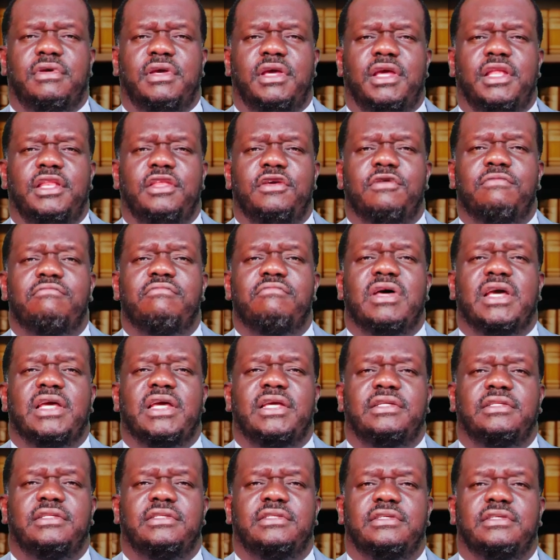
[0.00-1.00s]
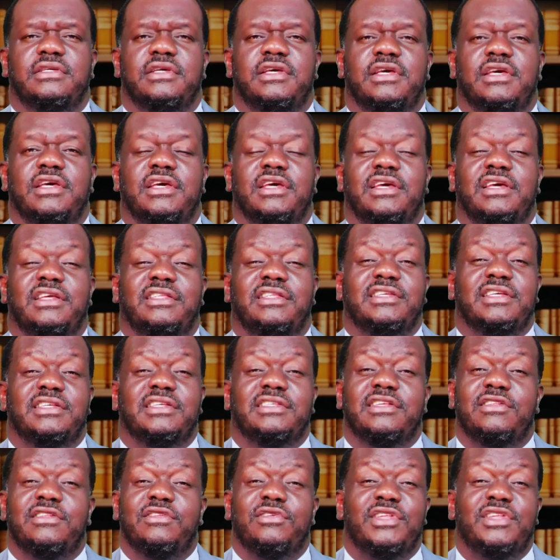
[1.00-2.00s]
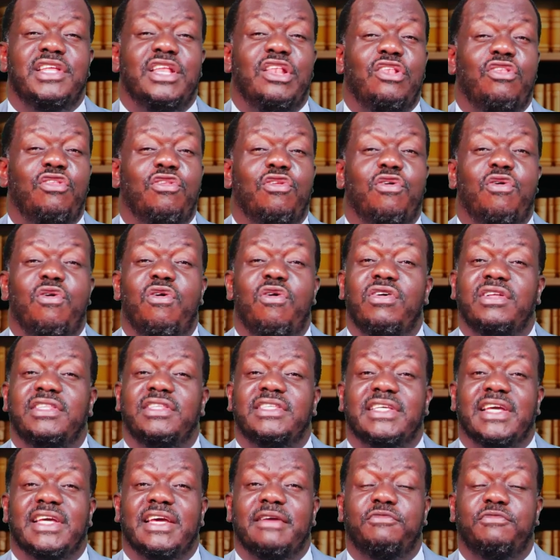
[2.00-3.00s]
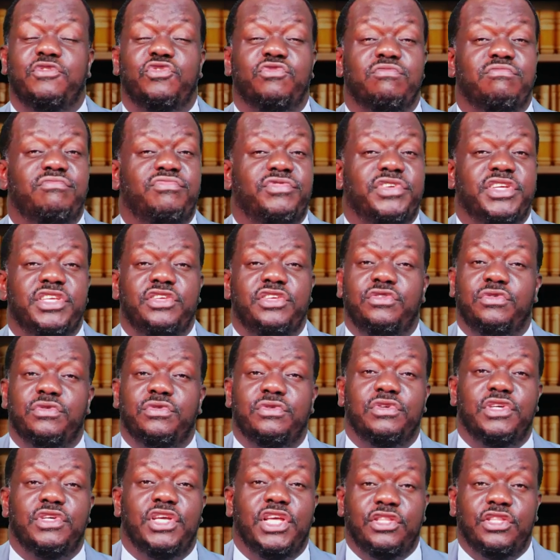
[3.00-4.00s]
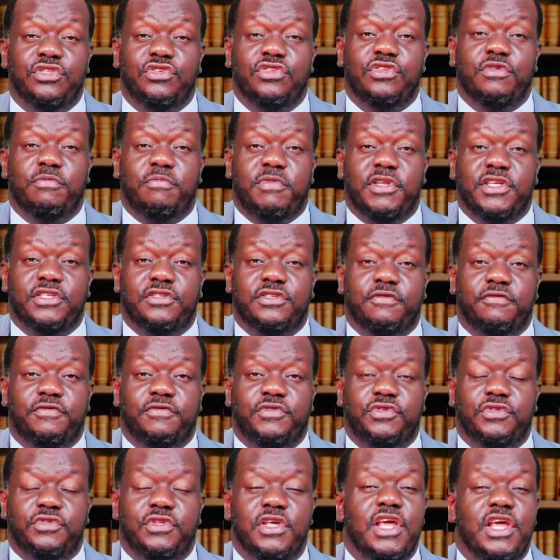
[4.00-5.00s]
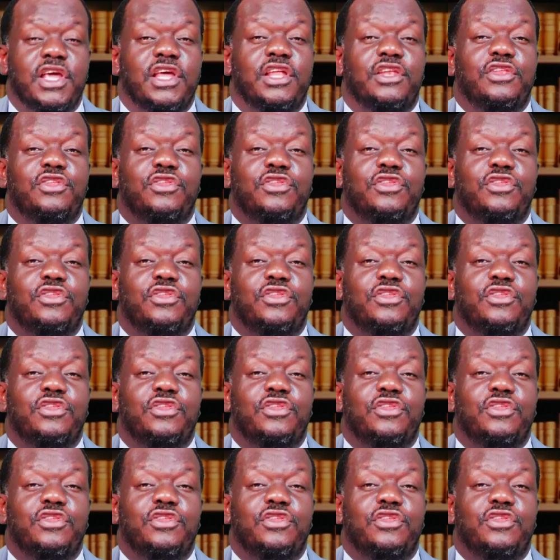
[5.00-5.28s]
in your mind, it takes the Lord a long time to bring you into the place of truth.